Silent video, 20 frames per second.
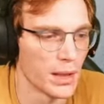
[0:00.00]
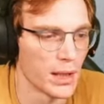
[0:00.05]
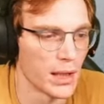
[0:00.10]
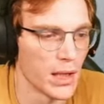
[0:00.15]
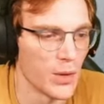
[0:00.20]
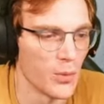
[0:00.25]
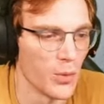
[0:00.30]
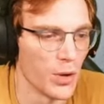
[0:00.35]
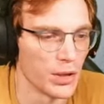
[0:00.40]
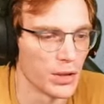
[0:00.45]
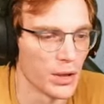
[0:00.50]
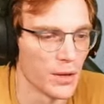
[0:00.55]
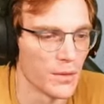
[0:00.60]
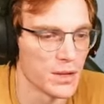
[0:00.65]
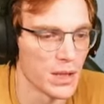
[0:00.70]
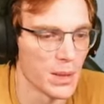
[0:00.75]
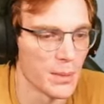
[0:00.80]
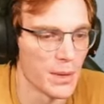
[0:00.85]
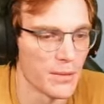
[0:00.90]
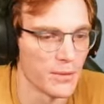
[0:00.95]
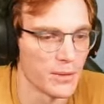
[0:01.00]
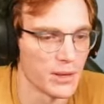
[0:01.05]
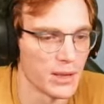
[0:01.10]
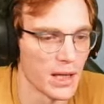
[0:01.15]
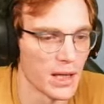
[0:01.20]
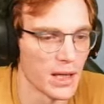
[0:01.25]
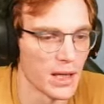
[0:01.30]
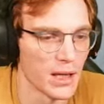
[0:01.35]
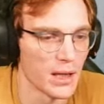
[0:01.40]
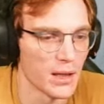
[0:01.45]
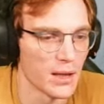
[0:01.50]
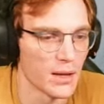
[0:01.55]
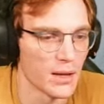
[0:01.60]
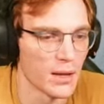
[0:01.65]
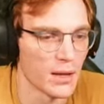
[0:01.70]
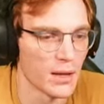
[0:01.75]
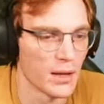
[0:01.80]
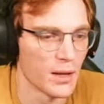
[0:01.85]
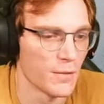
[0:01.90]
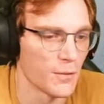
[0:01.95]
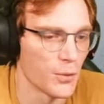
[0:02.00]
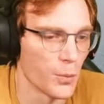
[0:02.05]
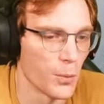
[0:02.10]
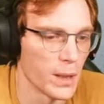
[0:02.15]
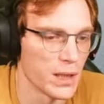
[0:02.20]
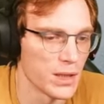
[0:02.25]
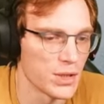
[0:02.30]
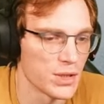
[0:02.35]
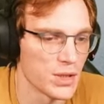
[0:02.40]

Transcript: He worked overtime every day for weeks